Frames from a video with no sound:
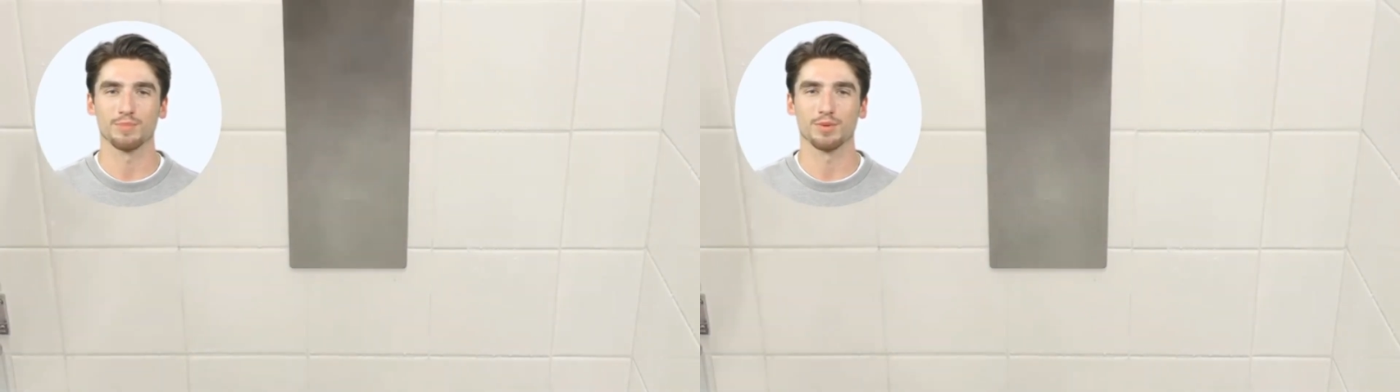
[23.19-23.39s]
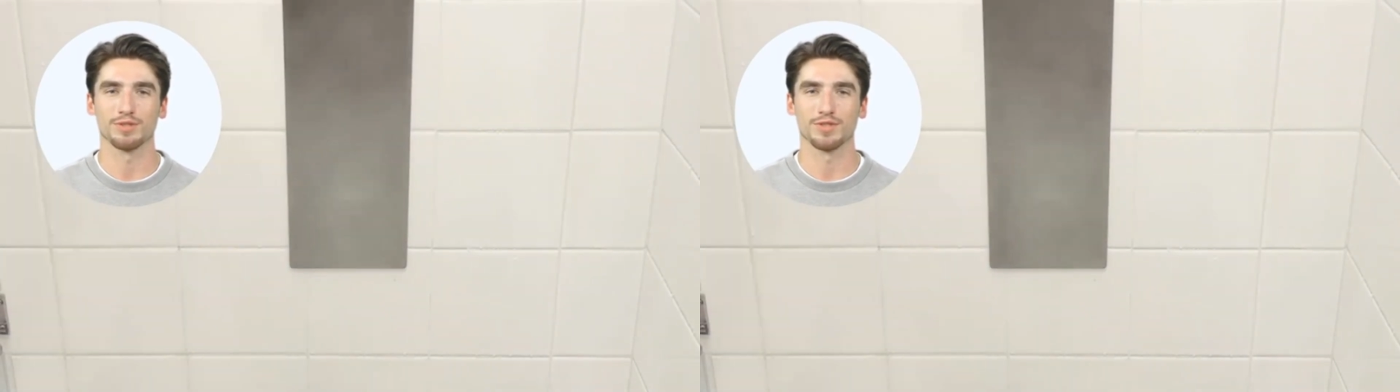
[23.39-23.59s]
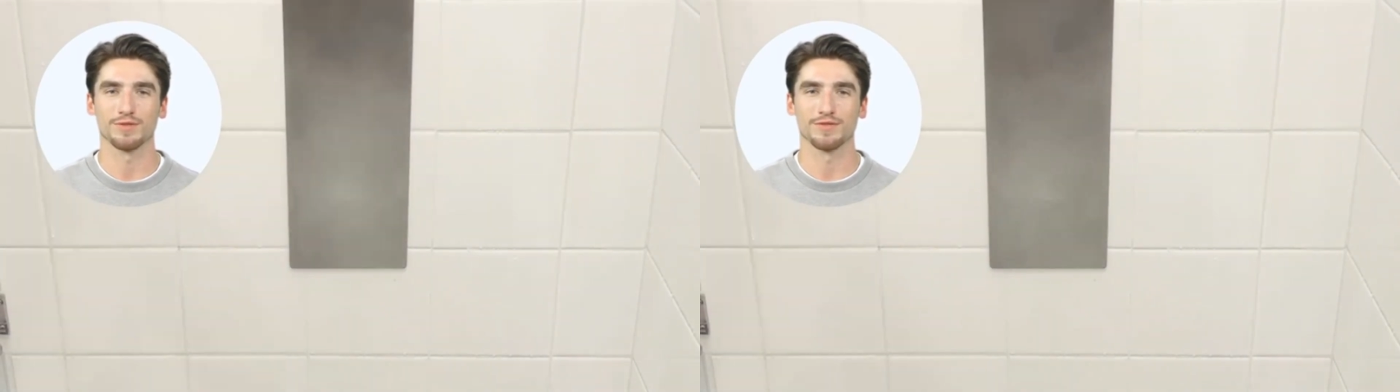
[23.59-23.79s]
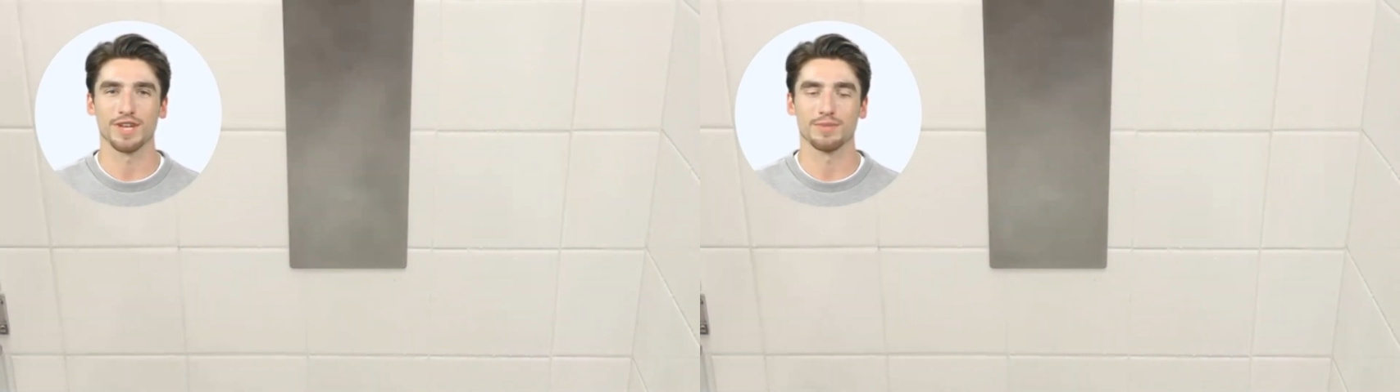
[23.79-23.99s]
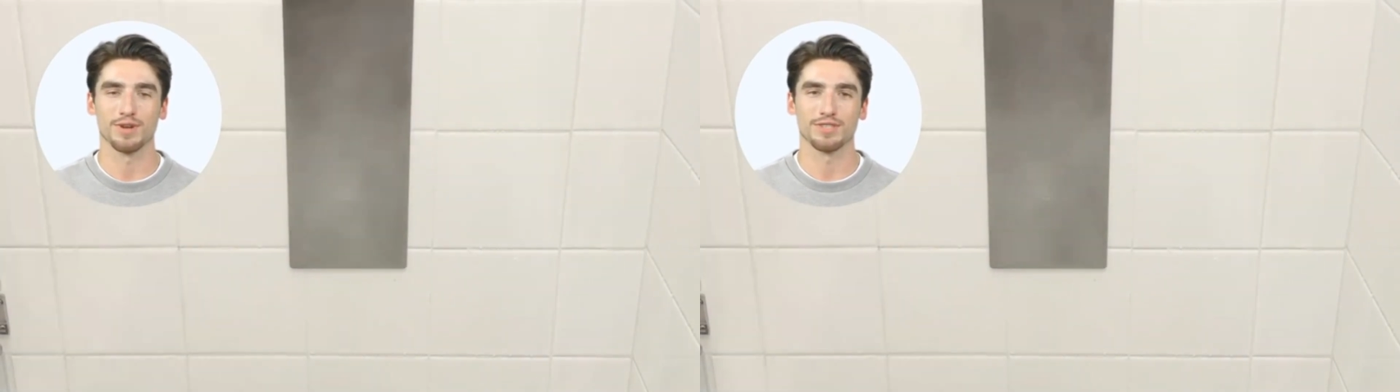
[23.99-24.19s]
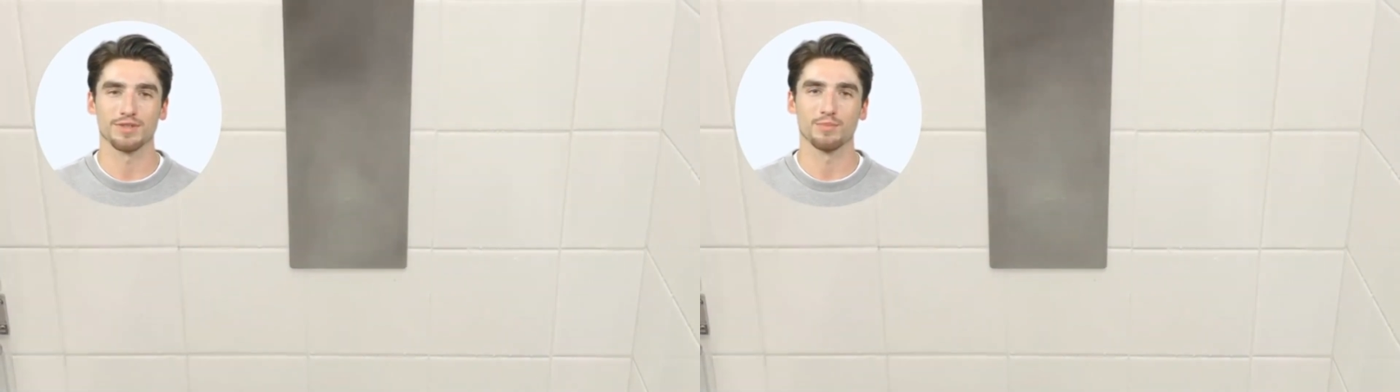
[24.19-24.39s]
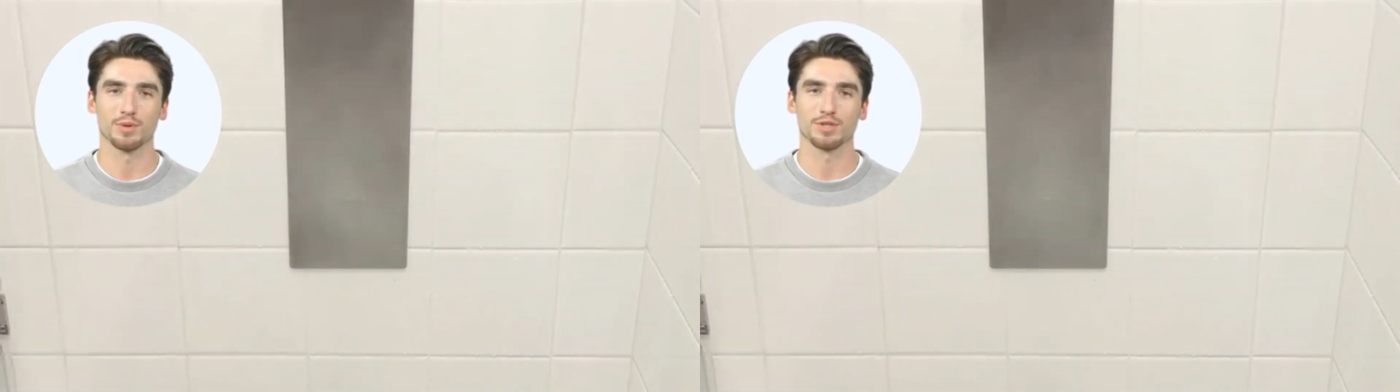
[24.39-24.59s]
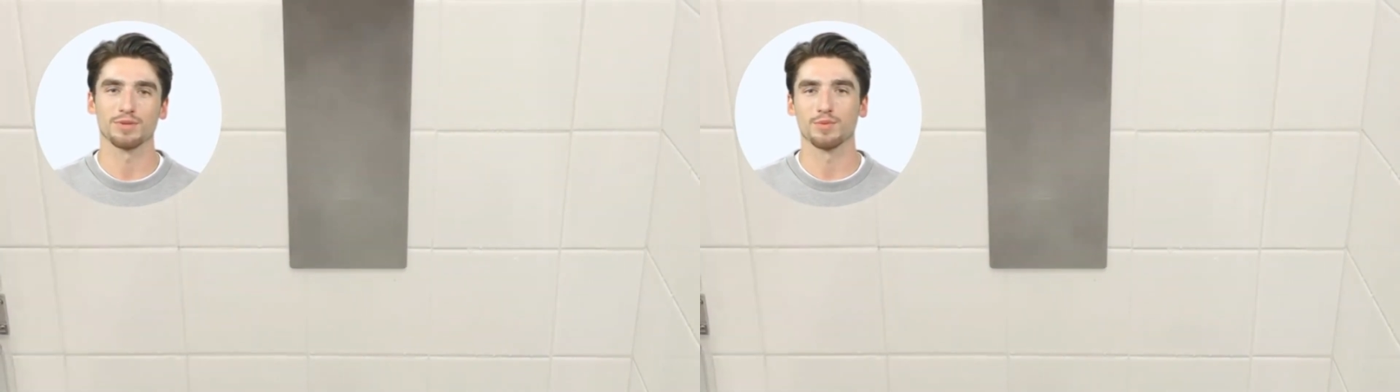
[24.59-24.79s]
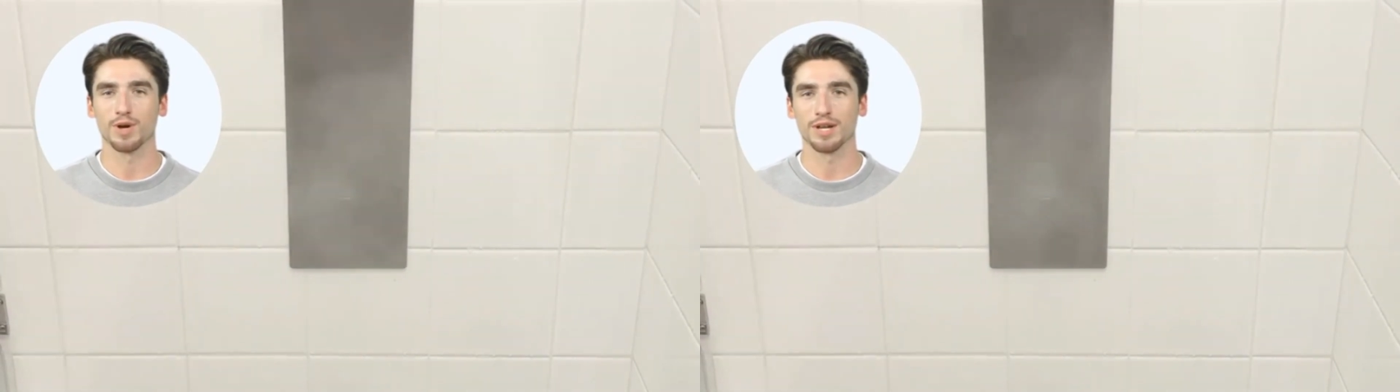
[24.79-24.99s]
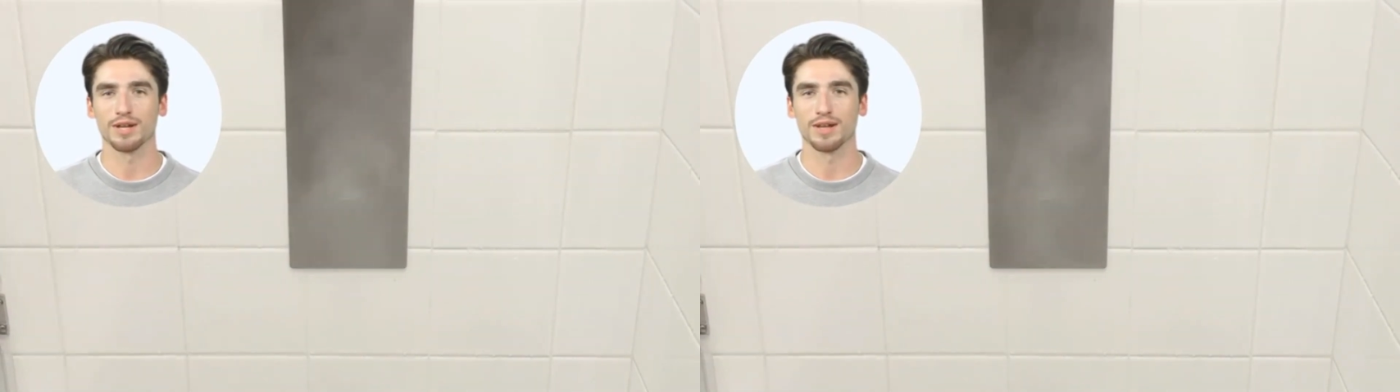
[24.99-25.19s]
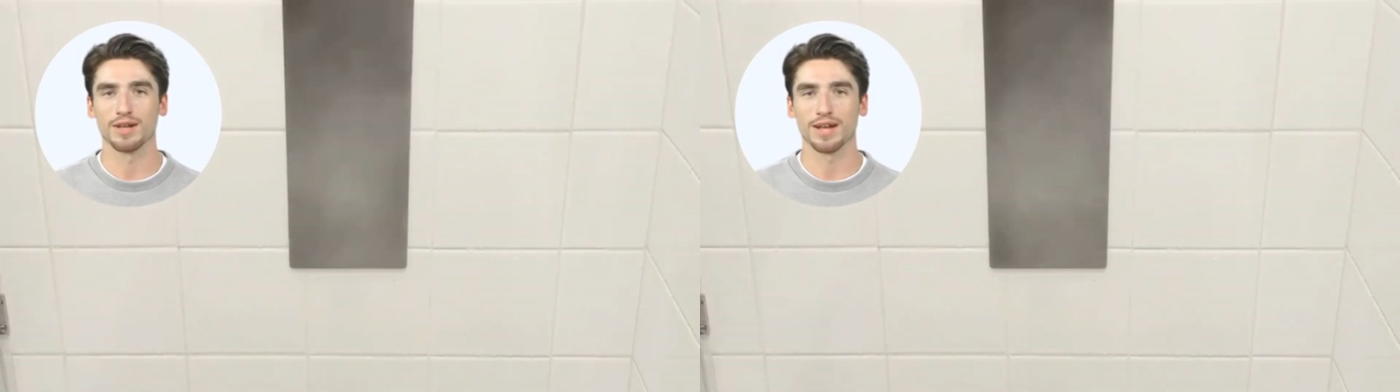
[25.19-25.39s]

burst of fine mist or spray